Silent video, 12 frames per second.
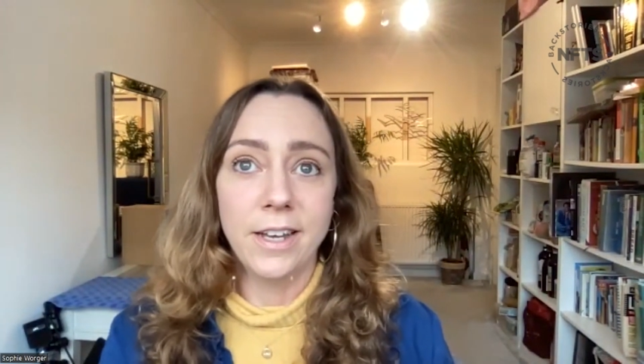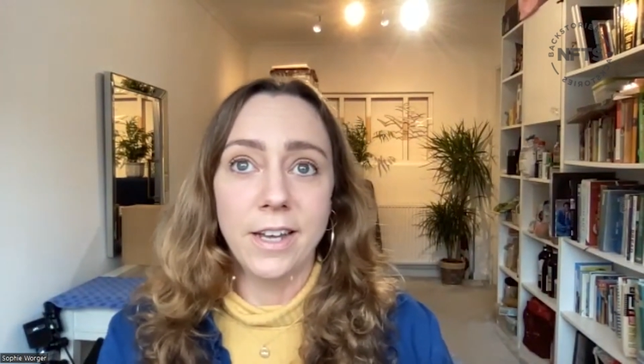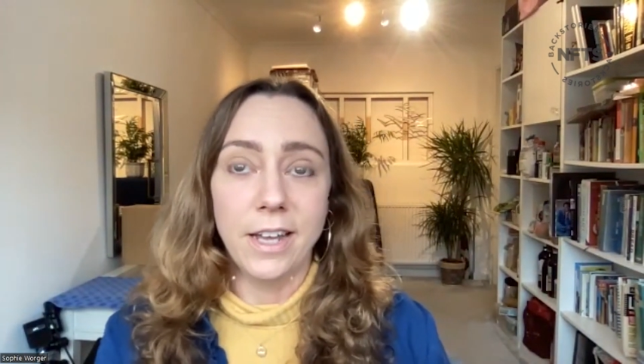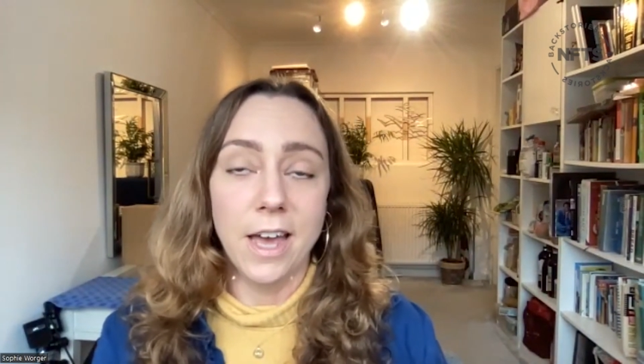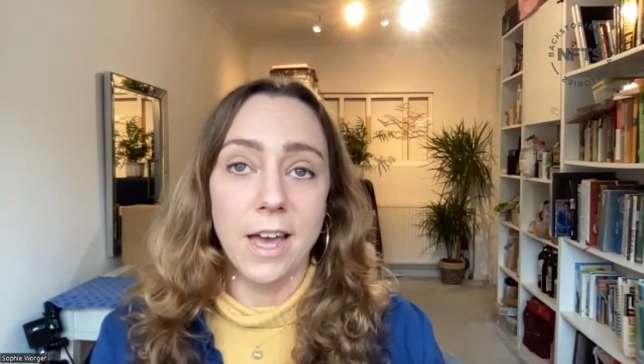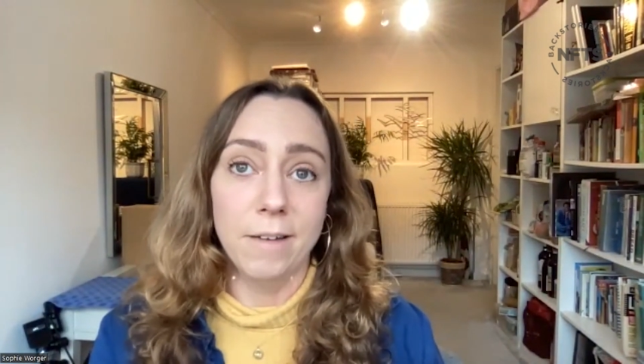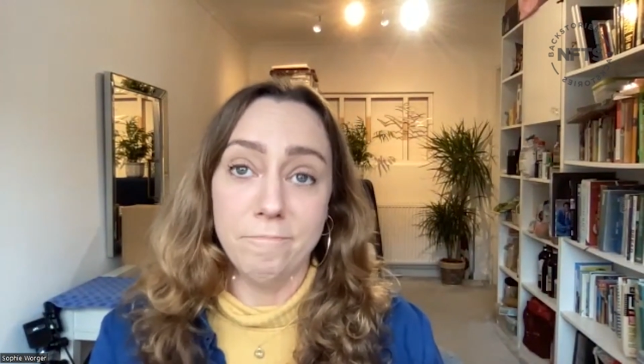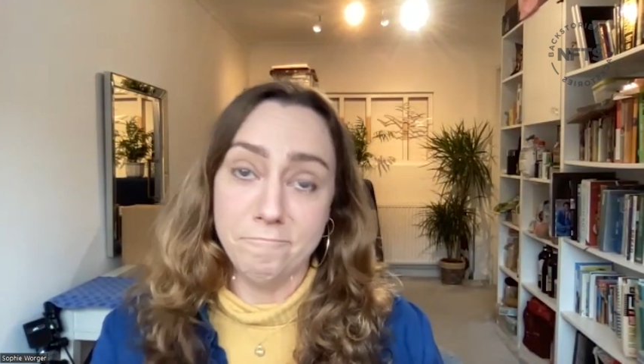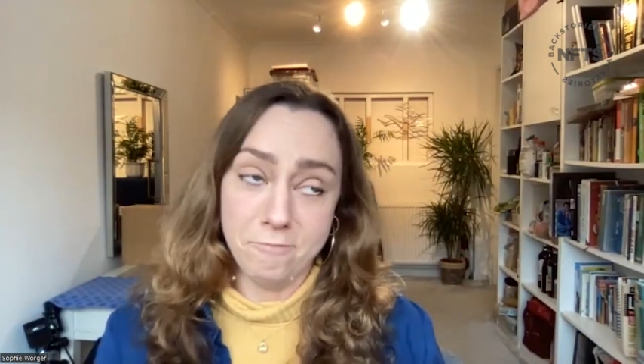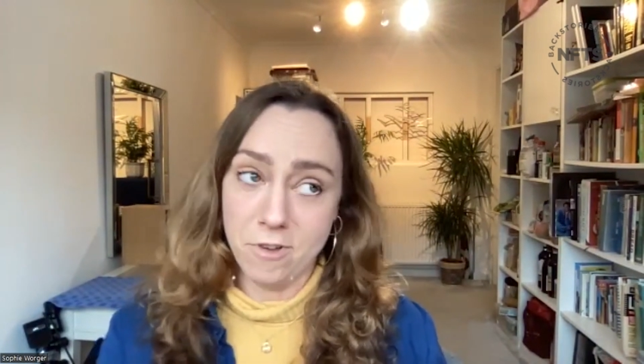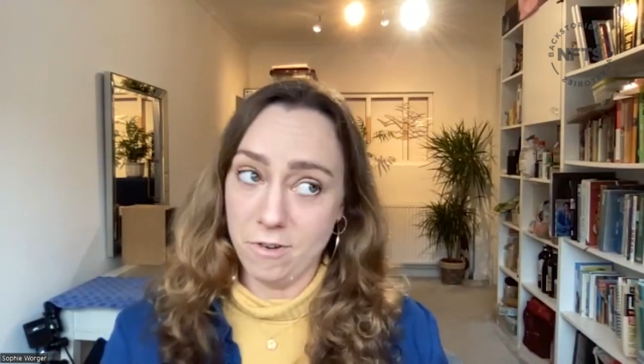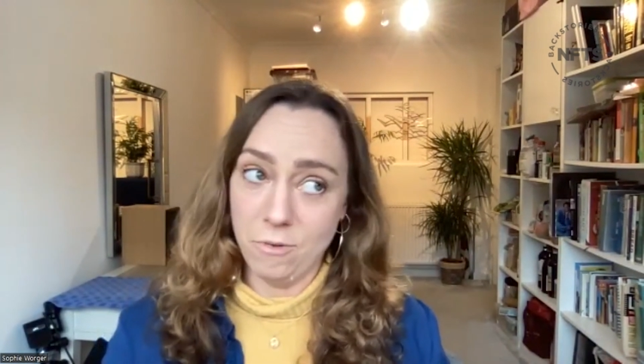
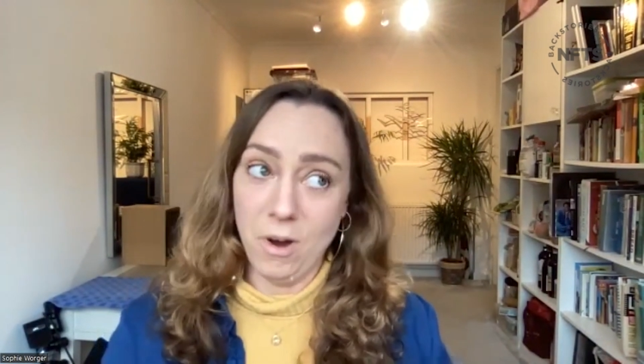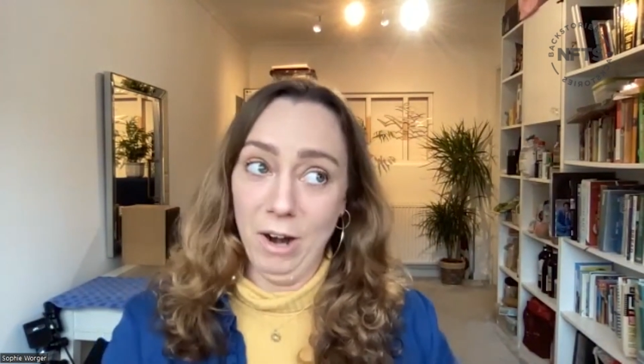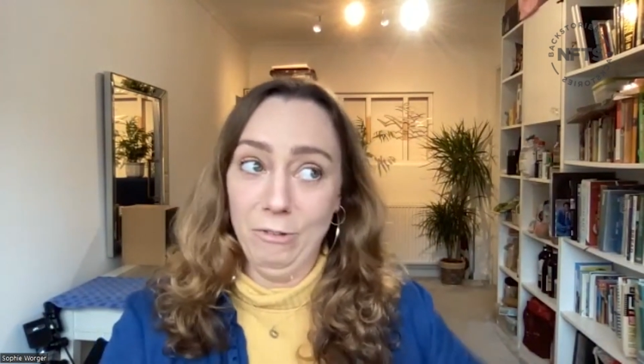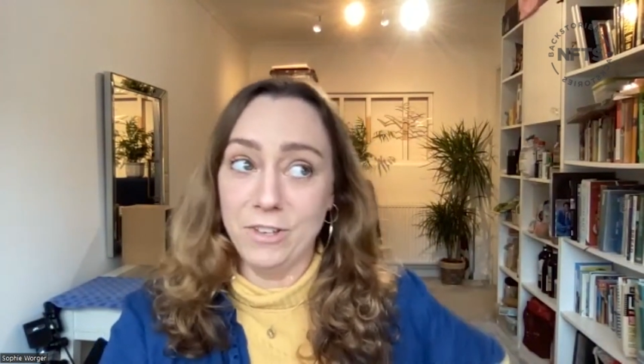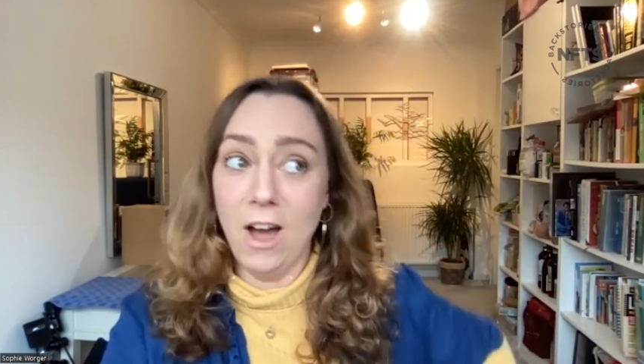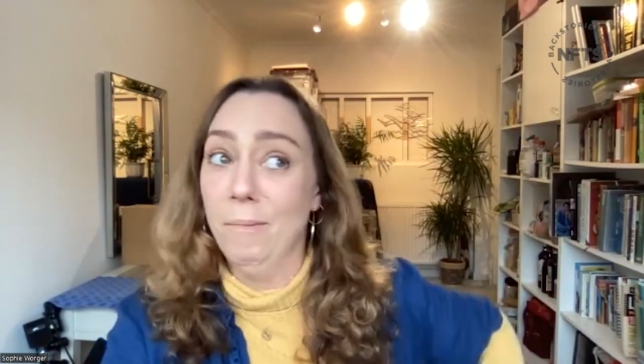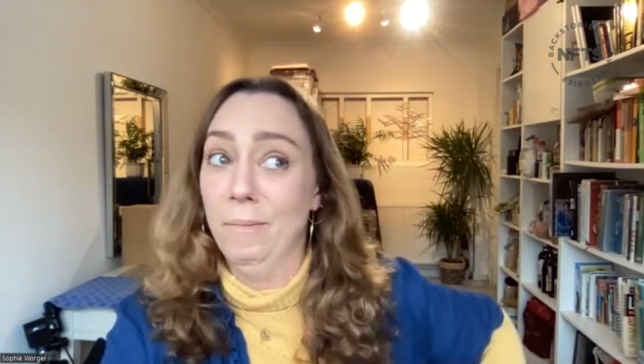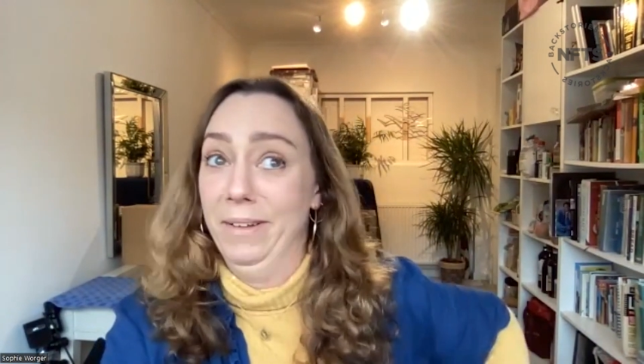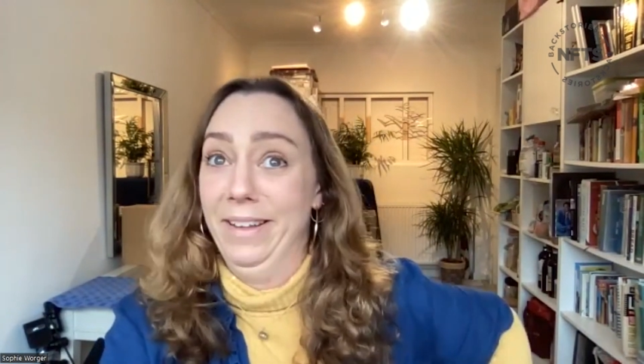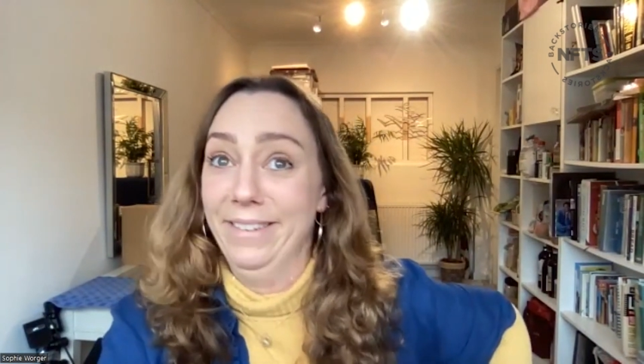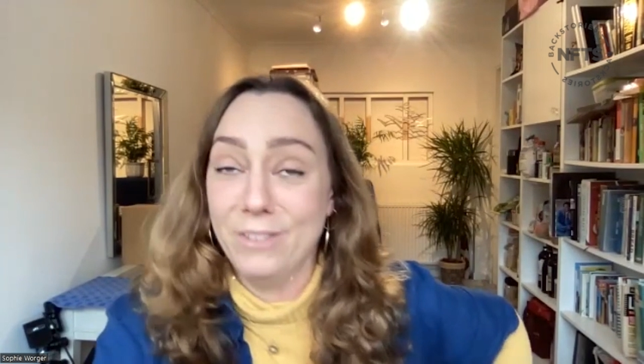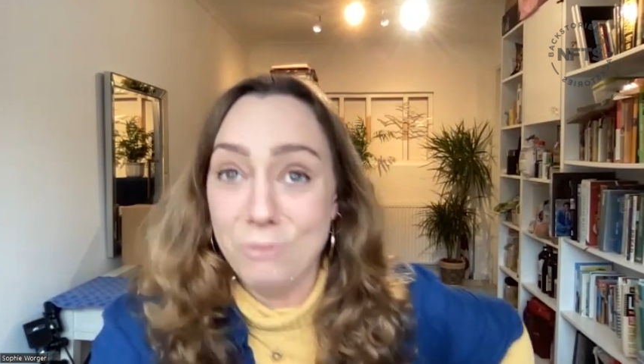quite a lot of time
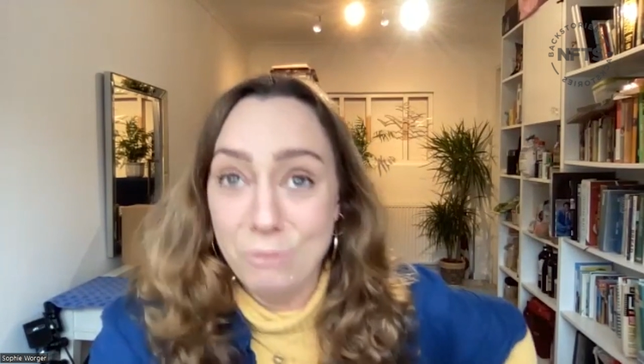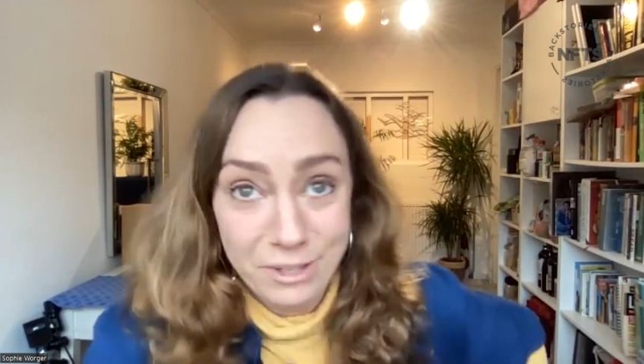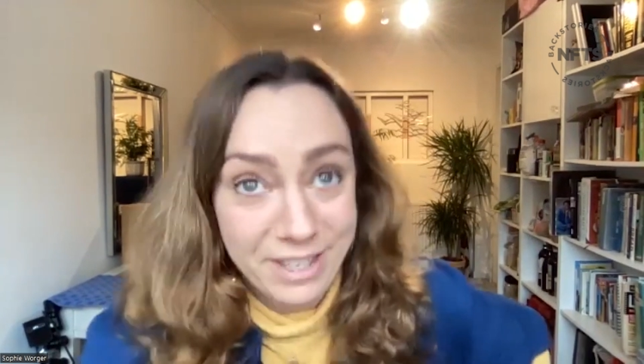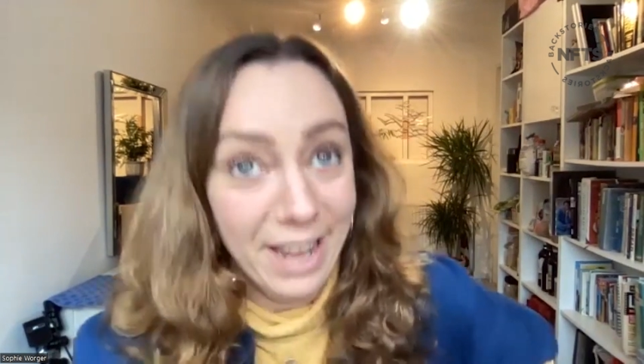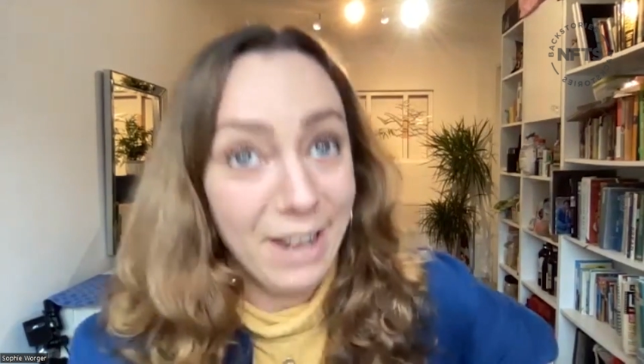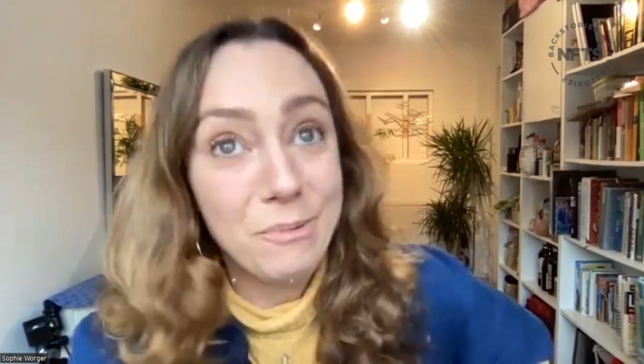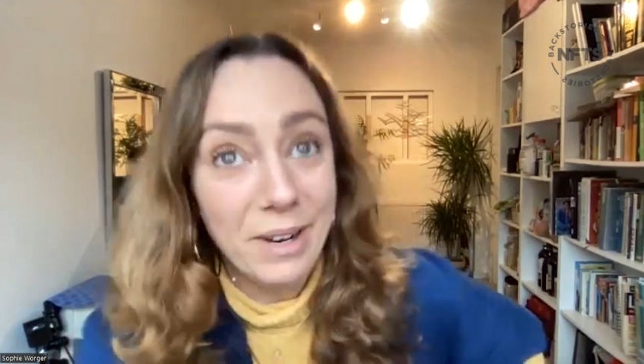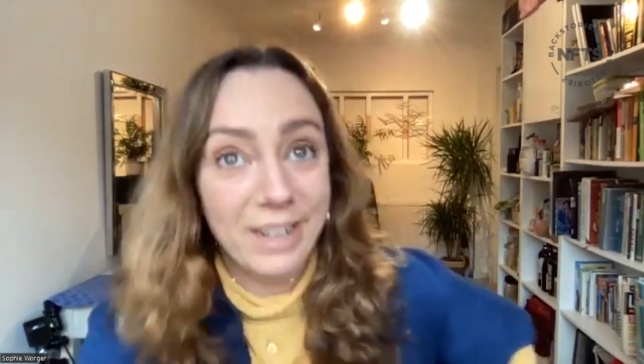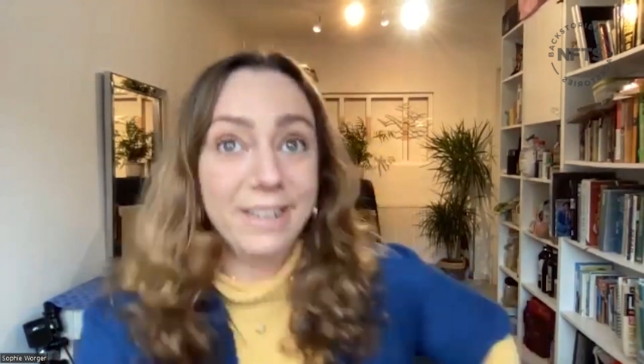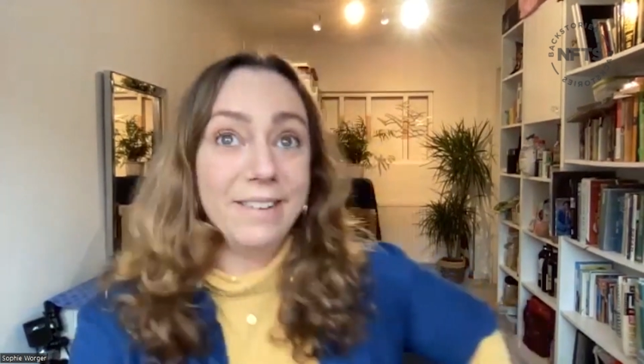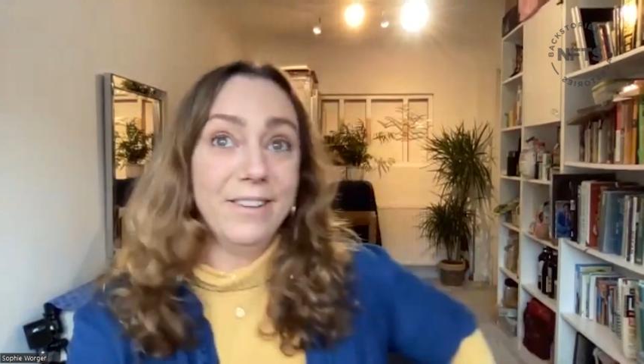towards the end when